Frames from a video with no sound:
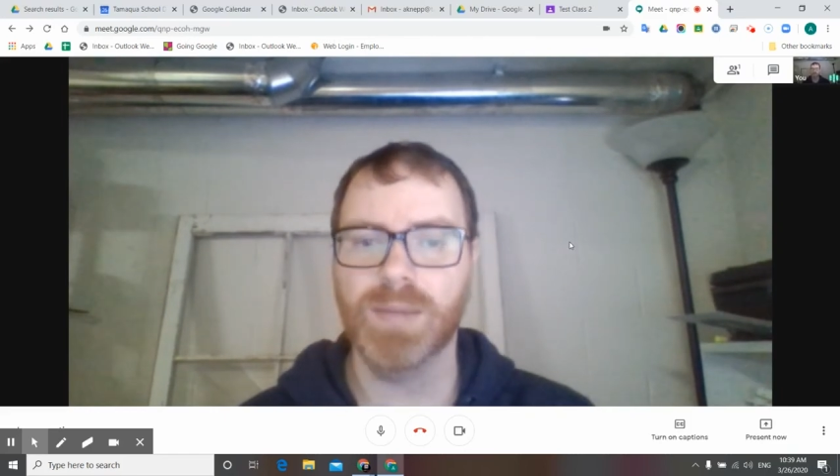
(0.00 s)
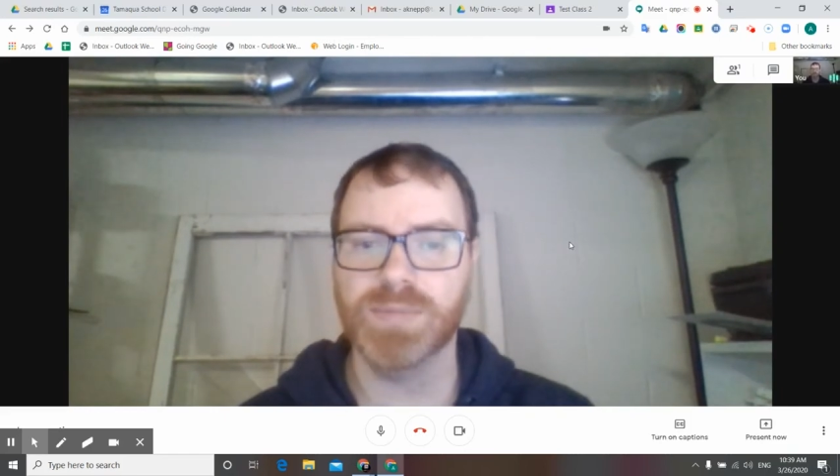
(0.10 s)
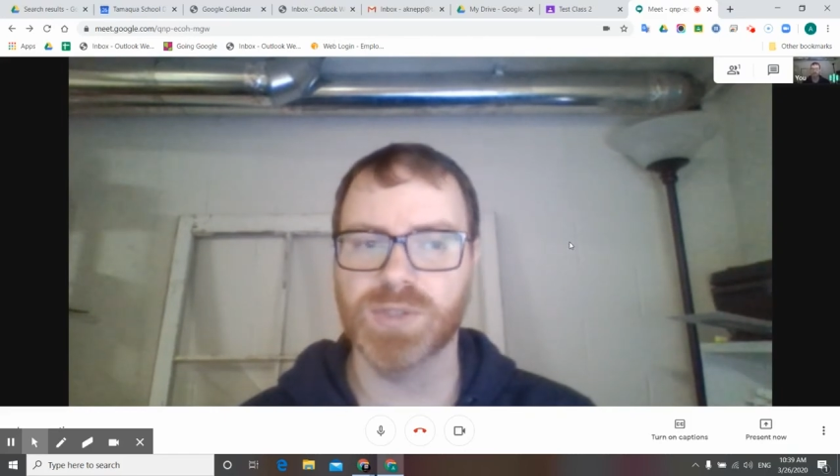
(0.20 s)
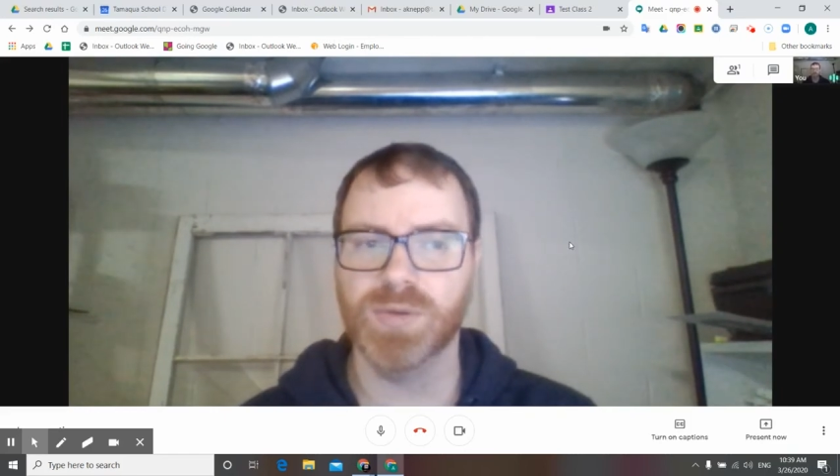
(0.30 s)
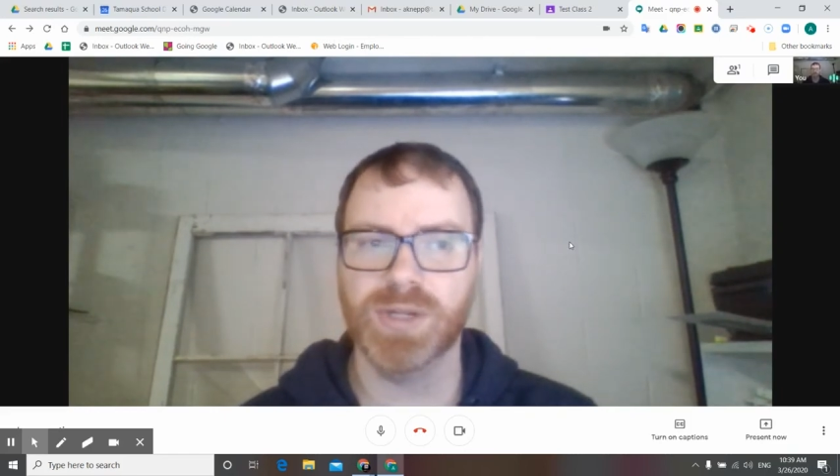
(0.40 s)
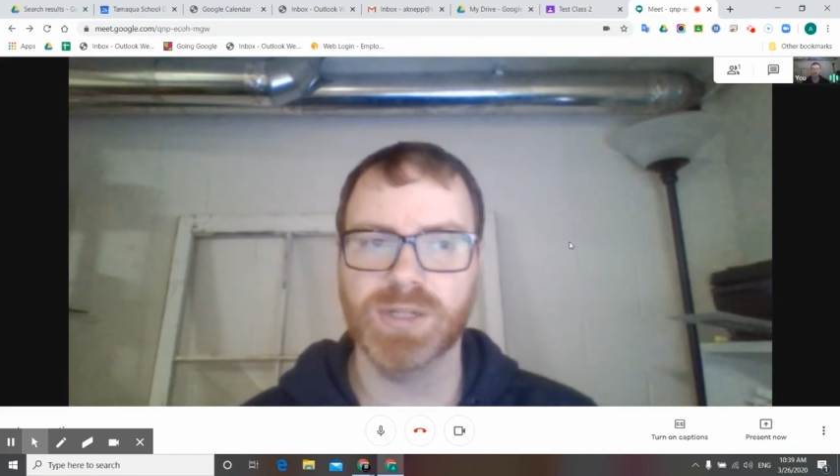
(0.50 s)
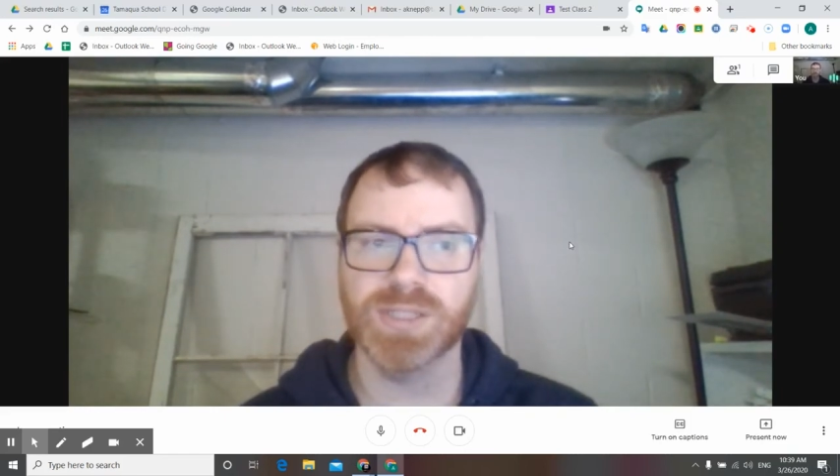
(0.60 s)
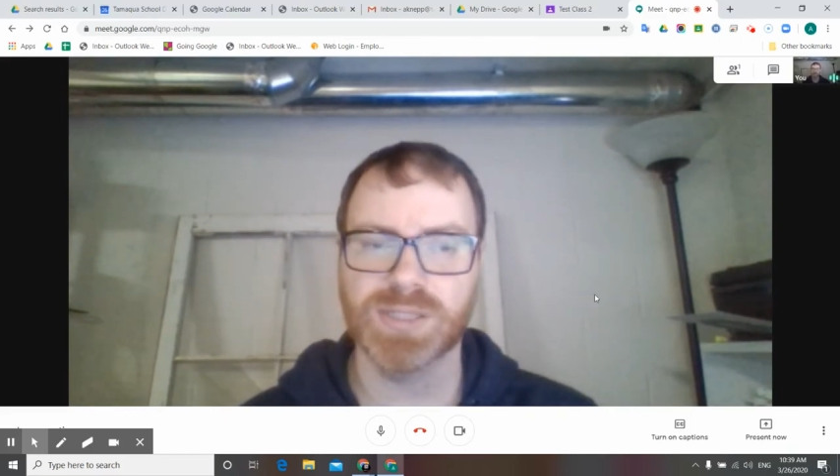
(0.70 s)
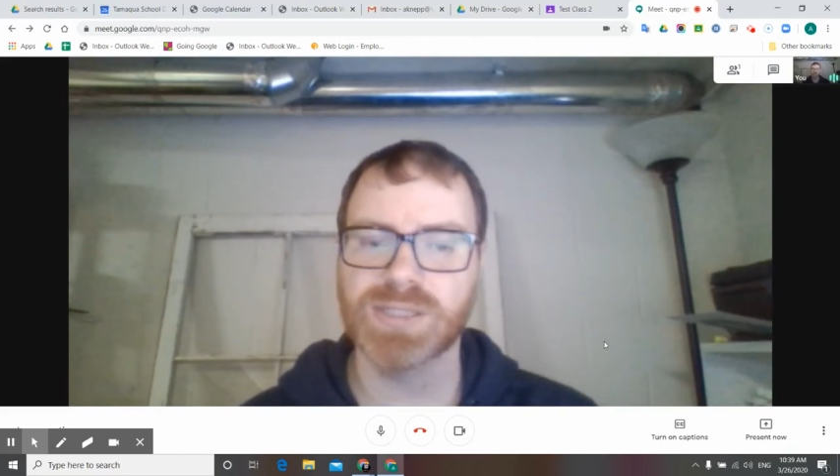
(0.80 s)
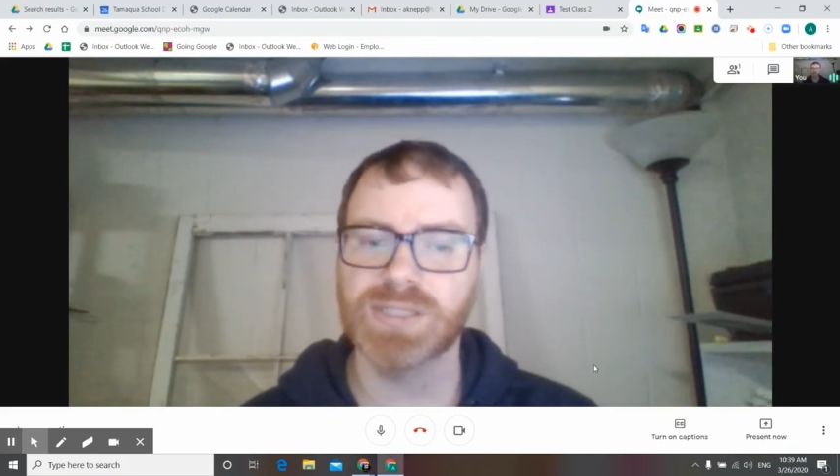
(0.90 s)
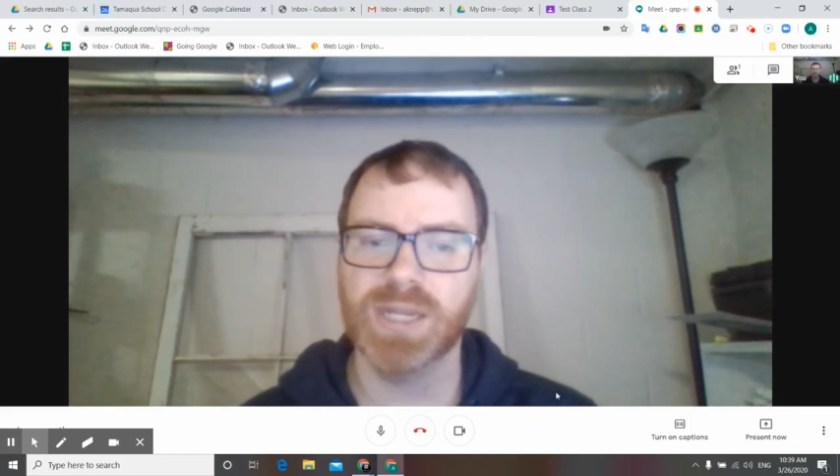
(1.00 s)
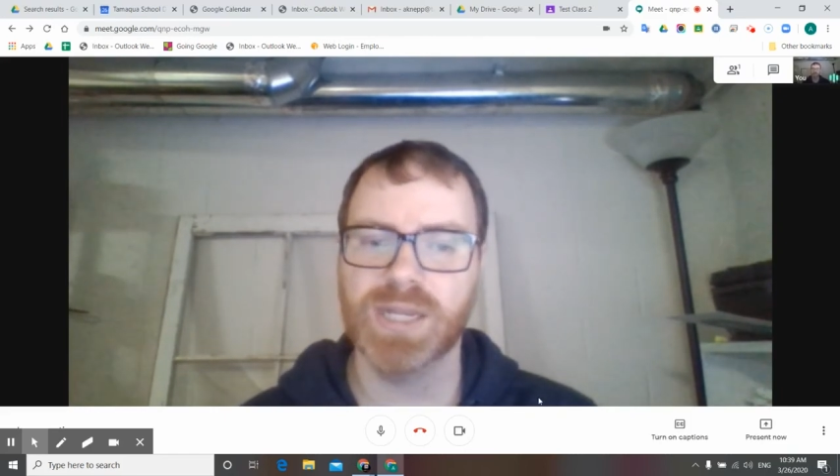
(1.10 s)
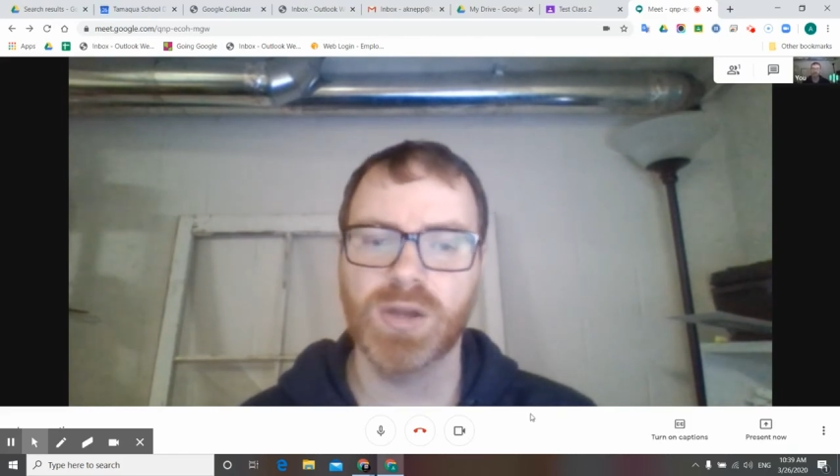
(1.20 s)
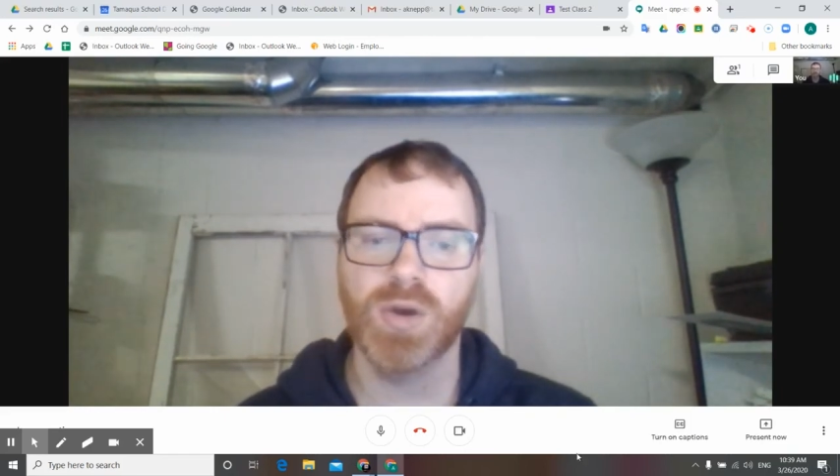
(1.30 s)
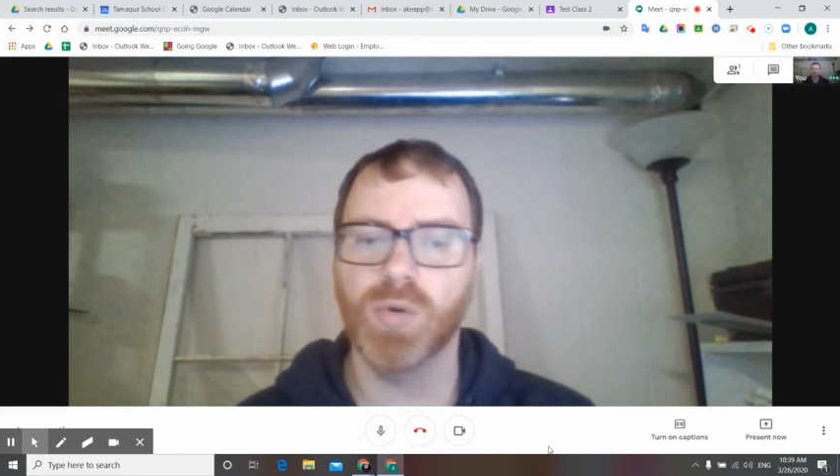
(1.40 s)
So they're just
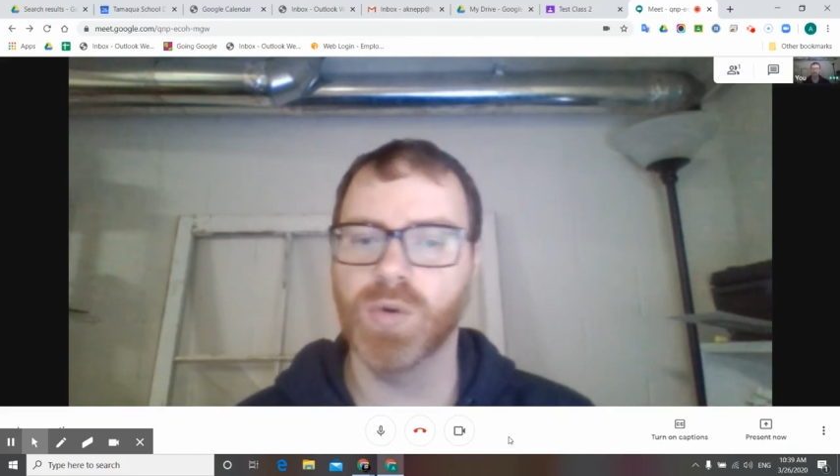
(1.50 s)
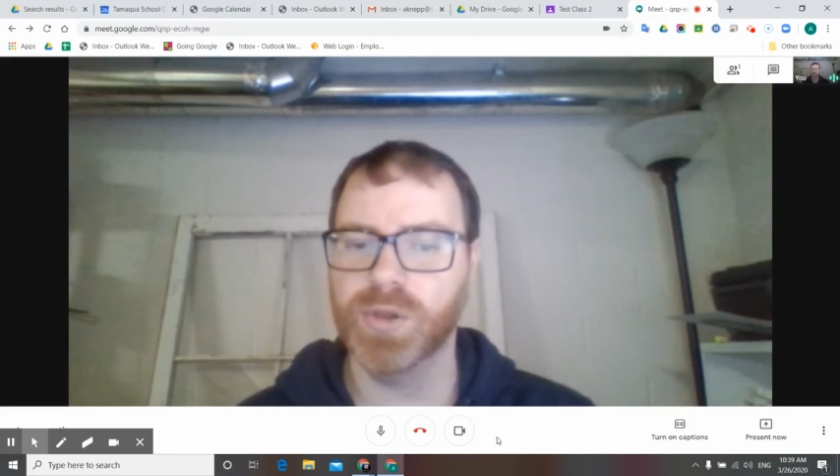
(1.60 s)
listening, or